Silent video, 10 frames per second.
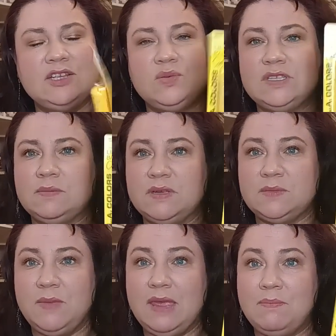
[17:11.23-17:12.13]
this one's supposed
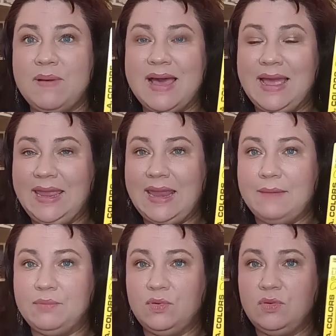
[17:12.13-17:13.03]
to be
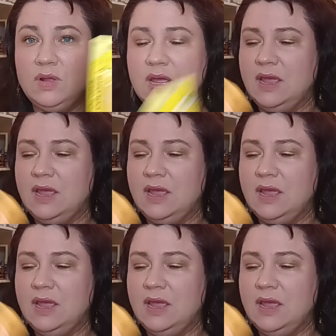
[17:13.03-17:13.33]
pineapple.